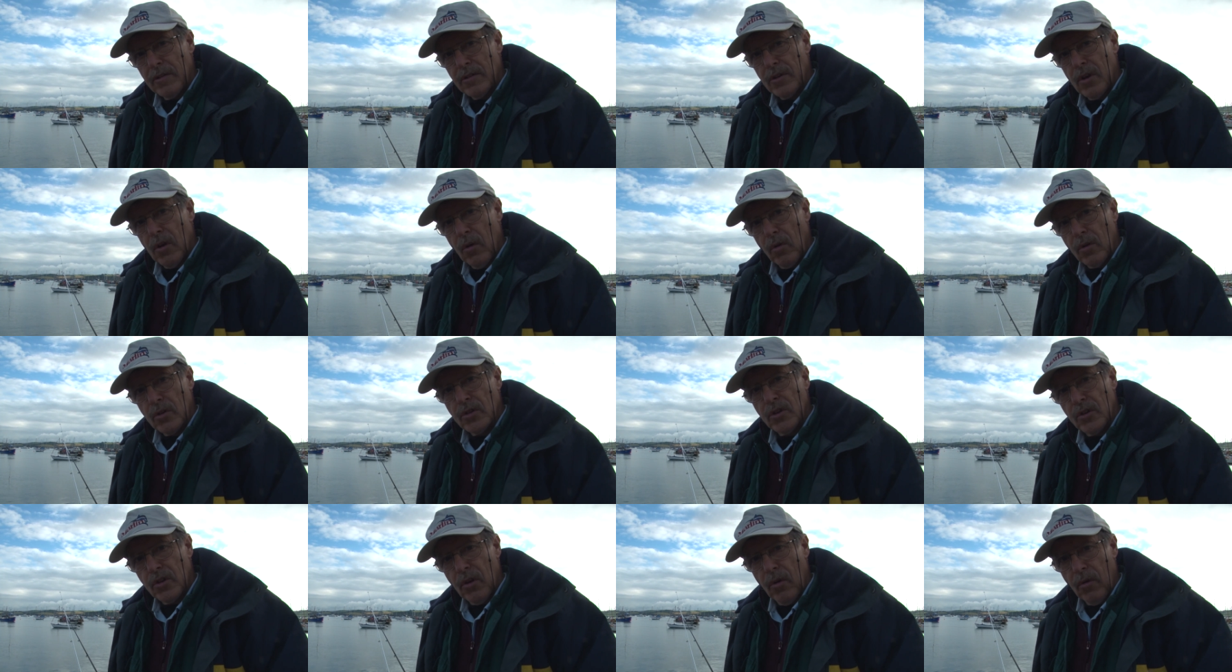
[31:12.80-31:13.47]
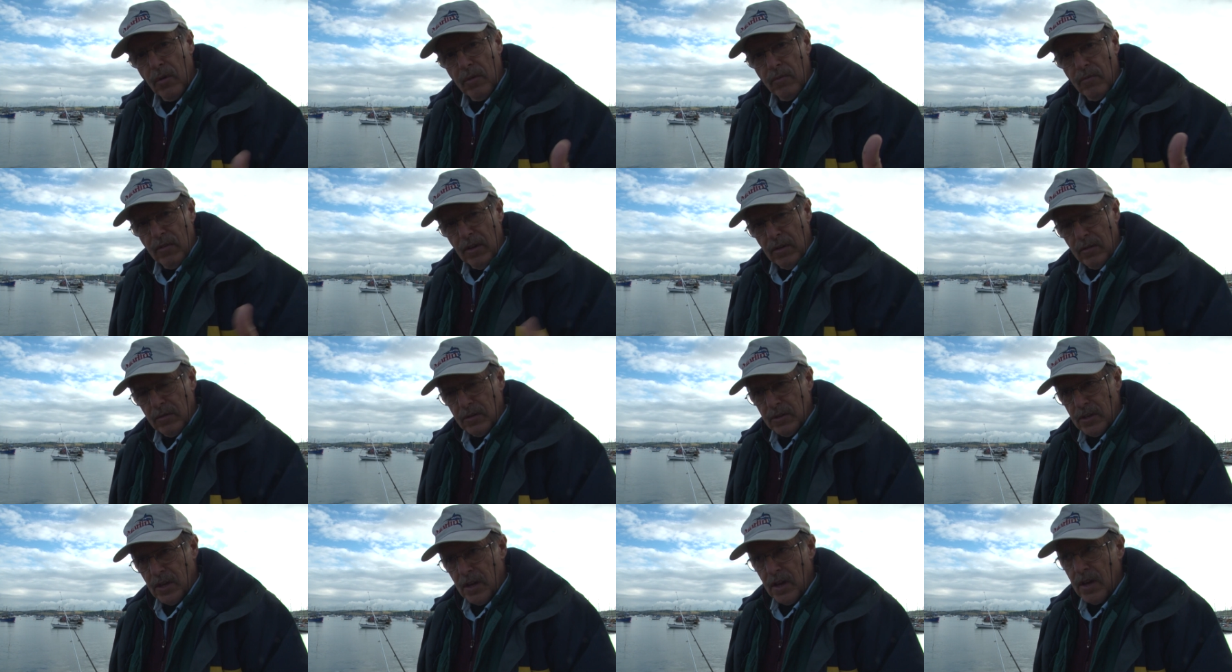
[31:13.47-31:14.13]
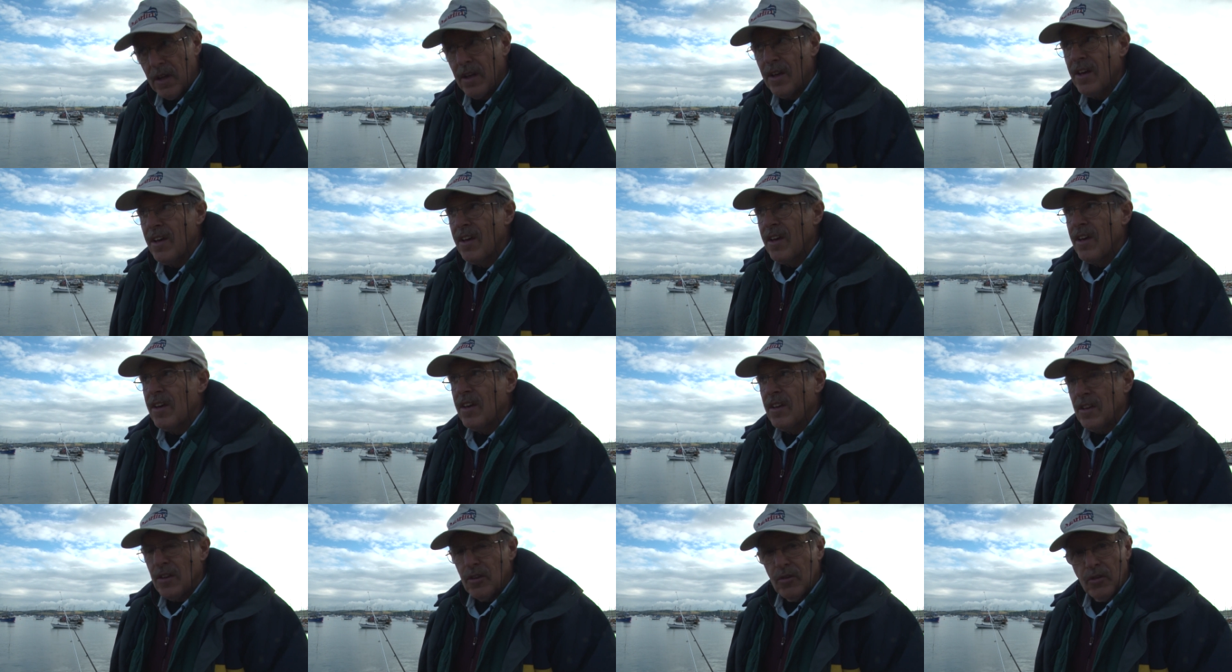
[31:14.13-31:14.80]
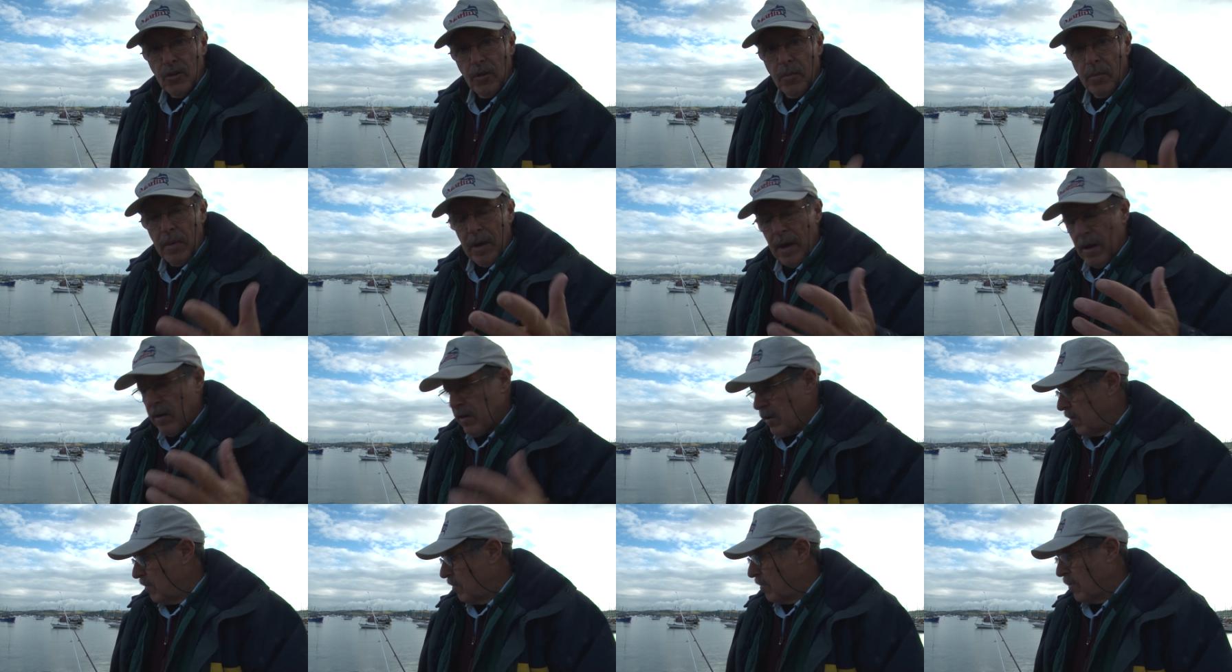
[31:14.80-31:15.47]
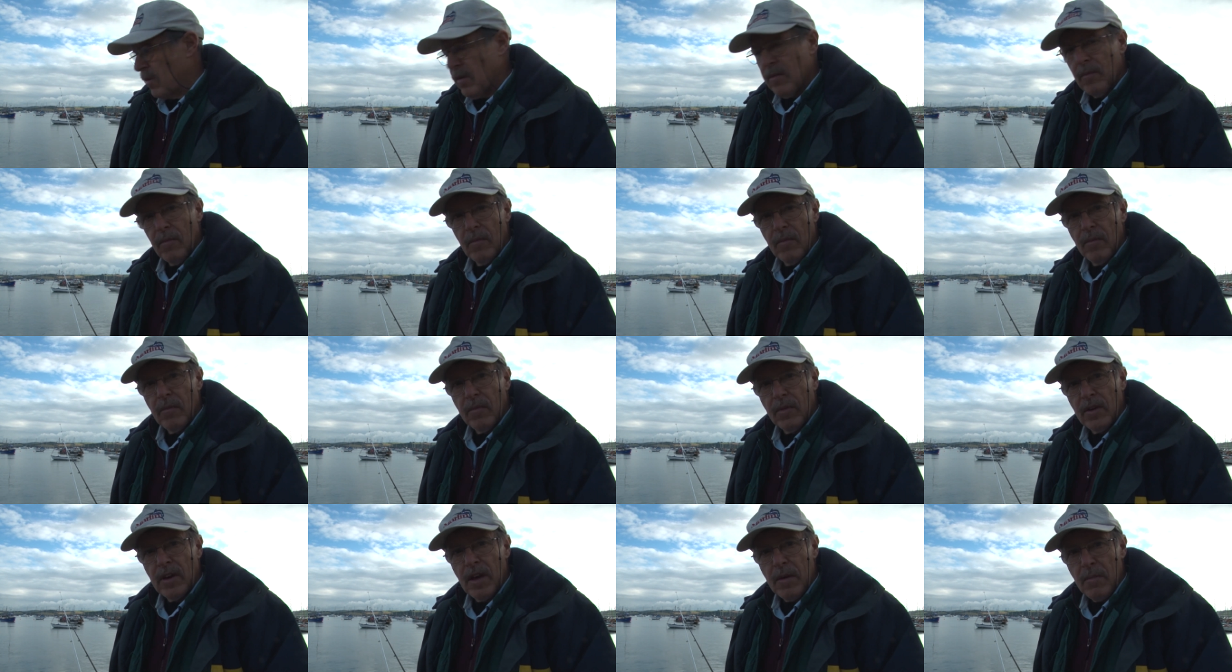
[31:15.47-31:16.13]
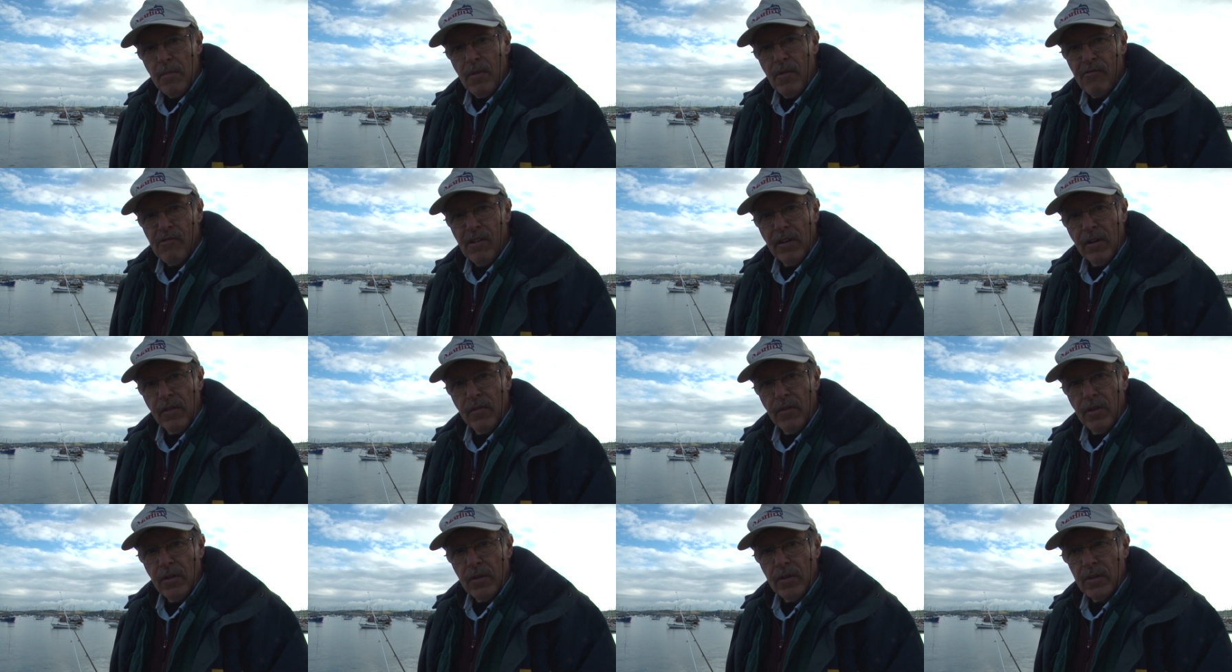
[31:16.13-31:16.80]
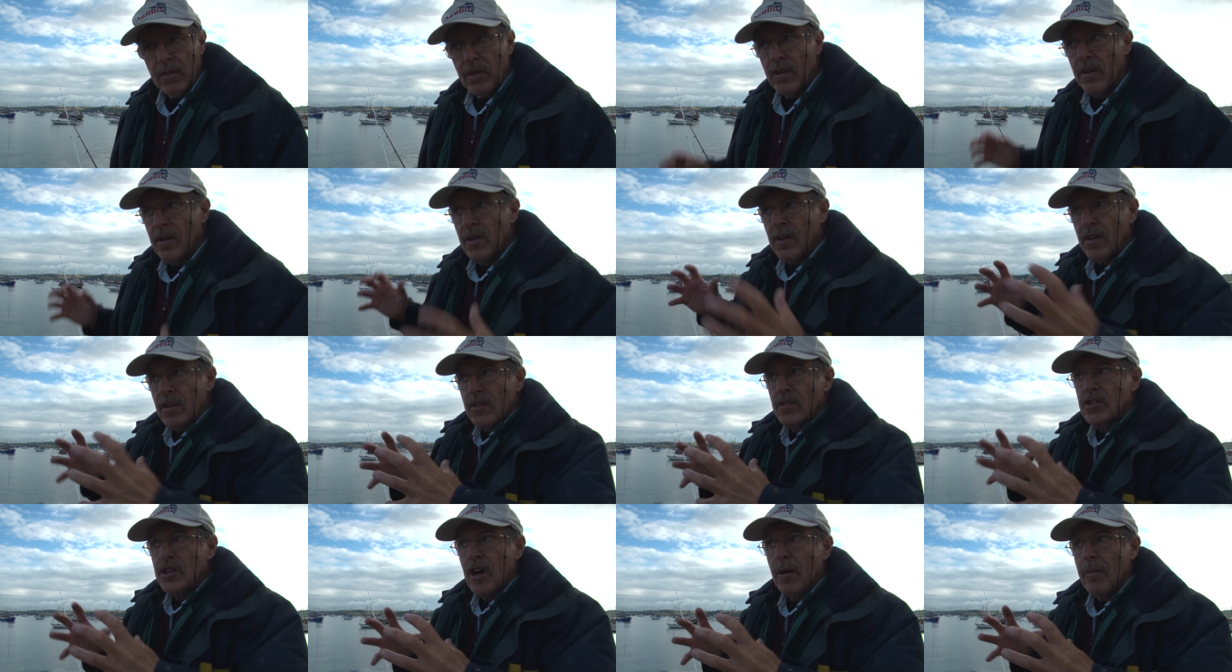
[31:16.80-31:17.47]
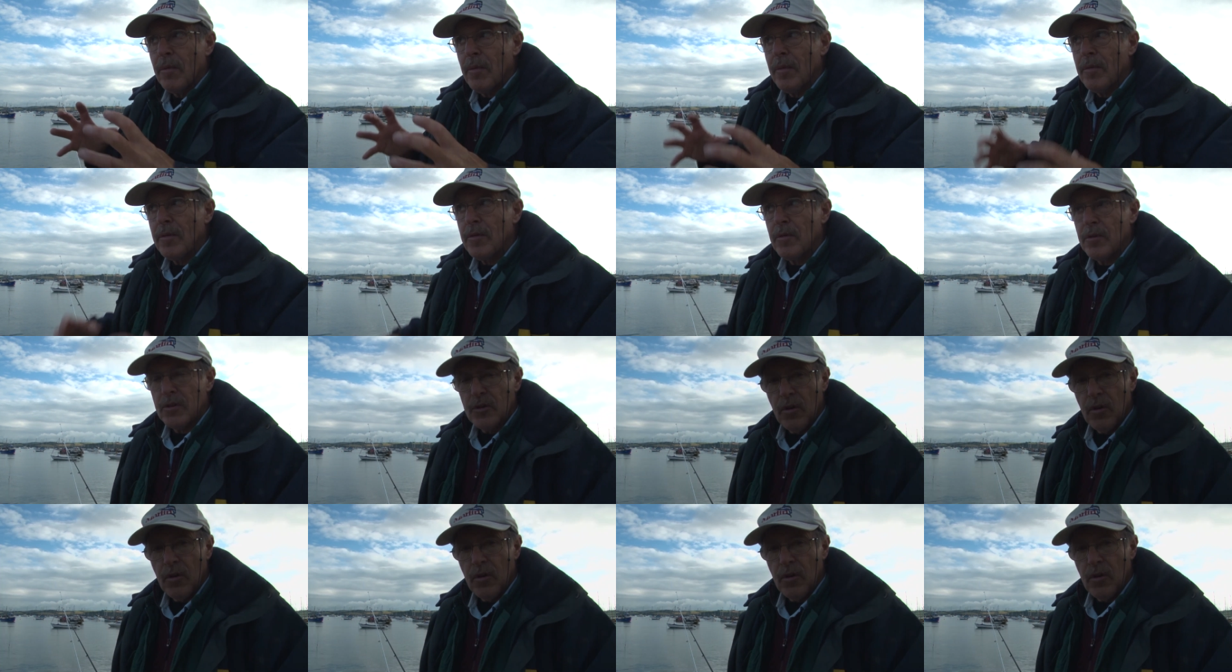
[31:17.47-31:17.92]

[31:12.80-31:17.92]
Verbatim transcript: you as long as the tide flows there. You should be able to keep them in front of you and chum them into a